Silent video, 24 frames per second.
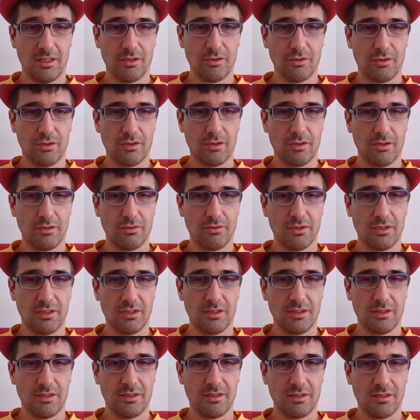out of
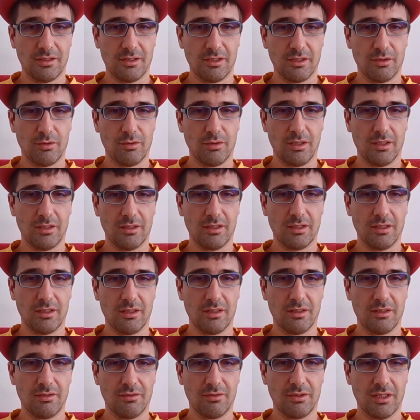uh,
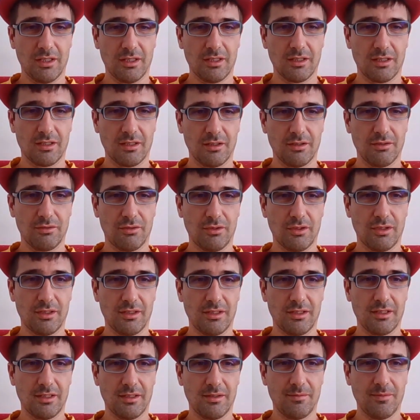Tijuana, Baja
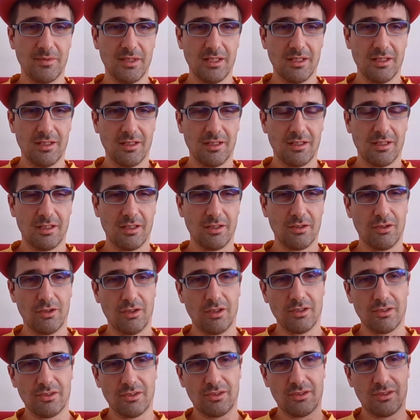California. He
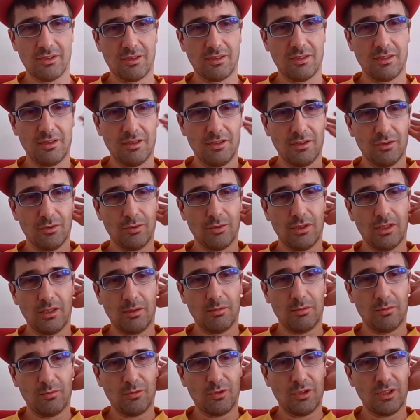lost to
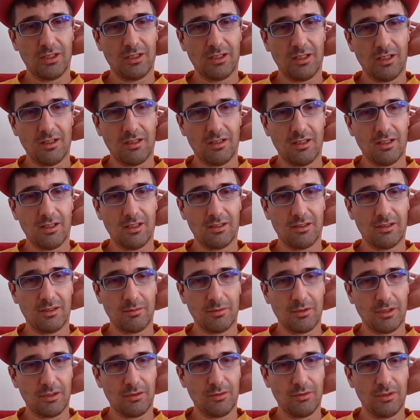Raymond Muratalla,
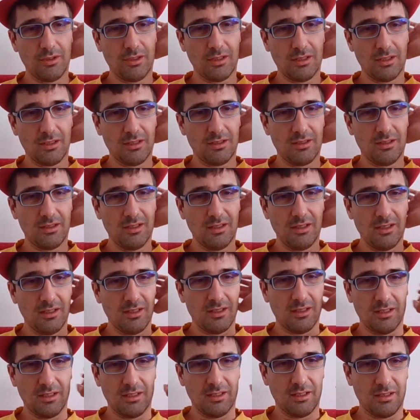Artem Harutyunyan,
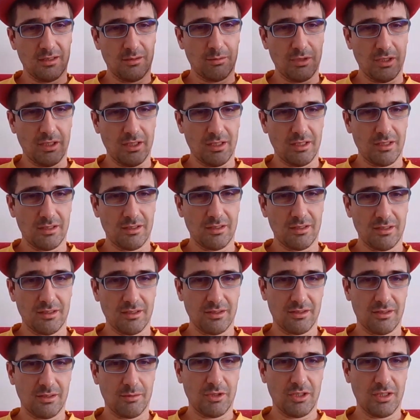and Brian uh,
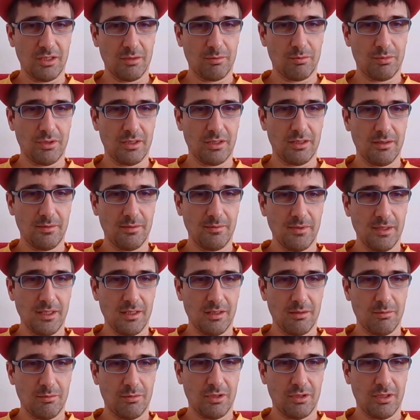Zamaripa,
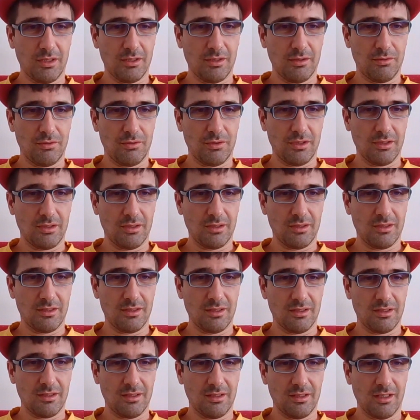but defeated
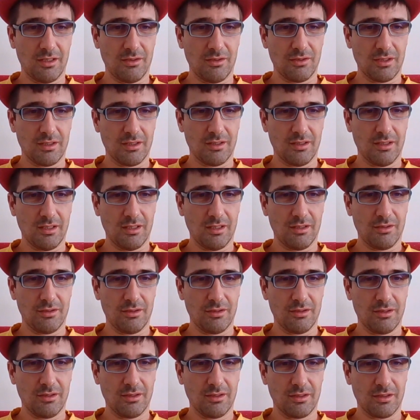uh, Darwin
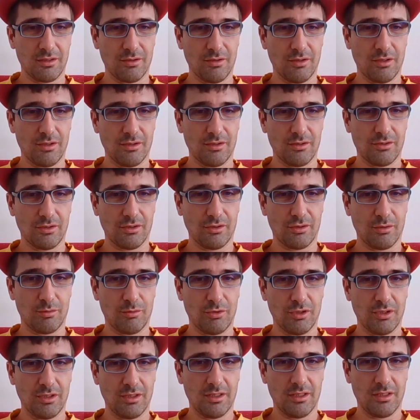Galano, Gregorio Soto
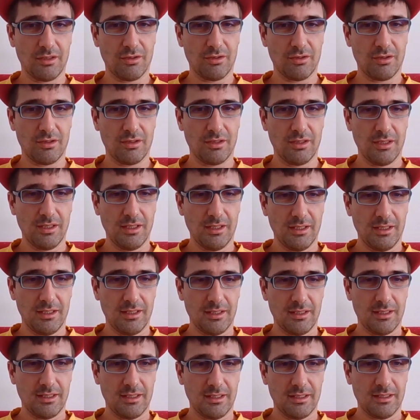Molinero,
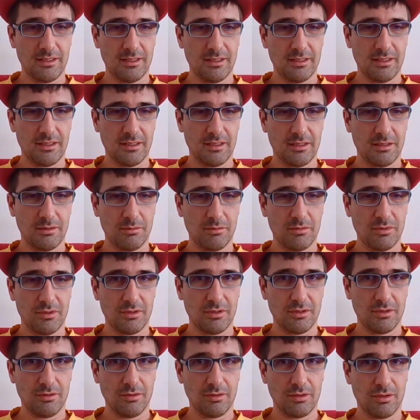and I'm
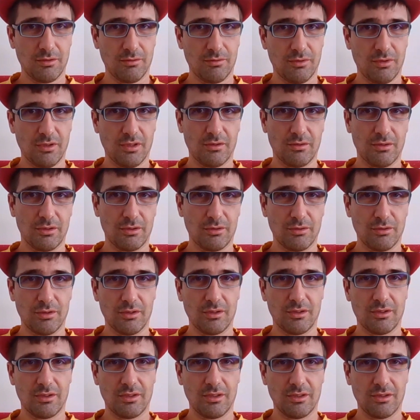uh, looking forward to
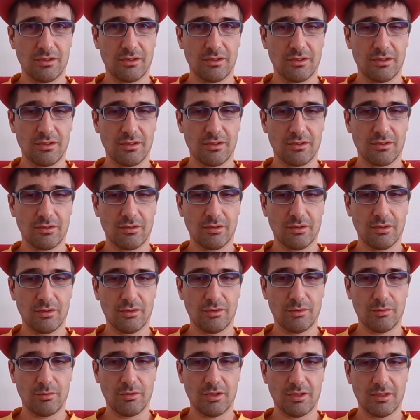it. This is
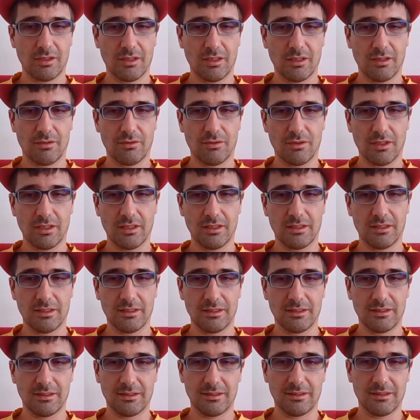going to be a great fight,
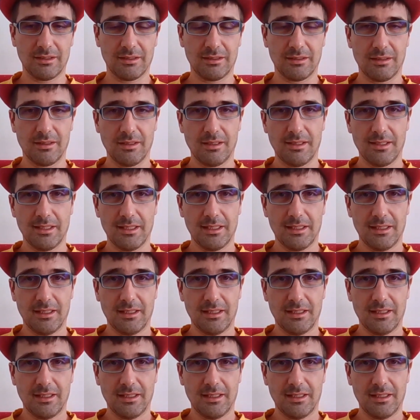and uh,